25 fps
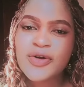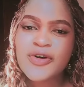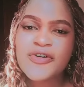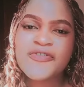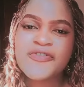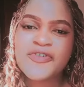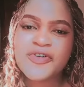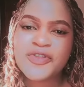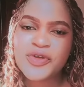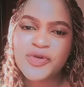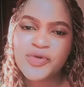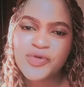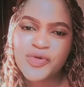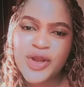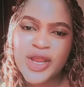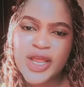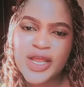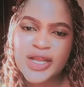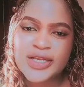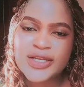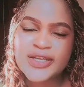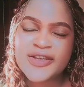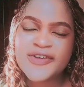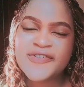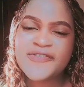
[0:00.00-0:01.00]
go for the
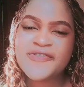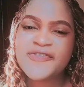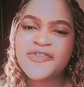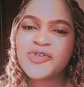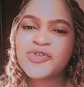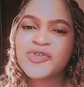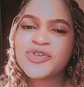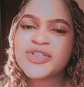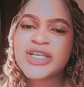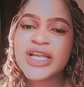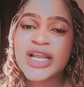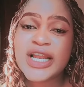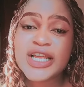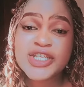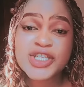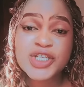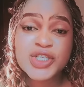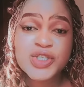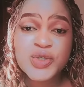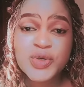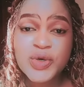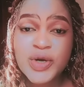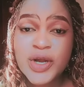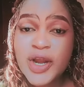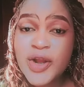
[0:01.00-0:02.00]
red. If you're not allergic
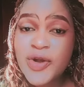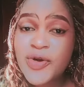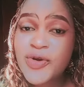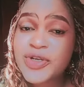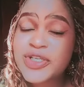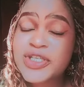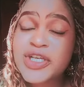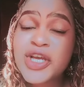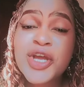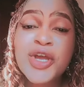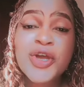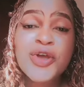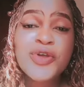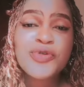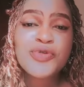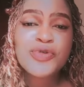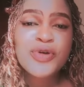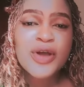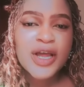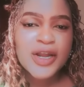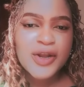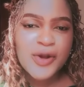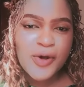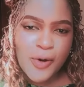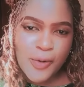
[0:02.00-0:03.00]
to carrot, you
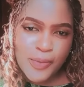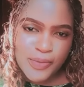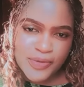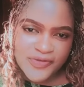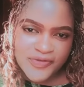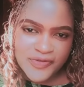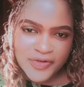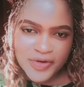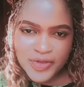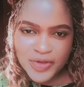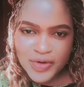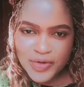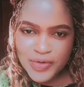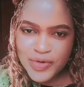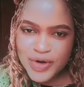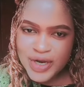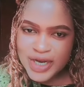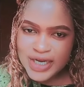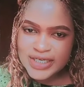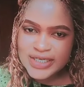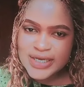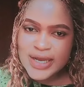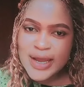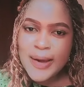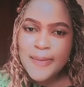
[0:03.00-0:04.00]
can opt for the
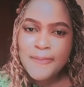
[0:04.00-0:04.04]
red.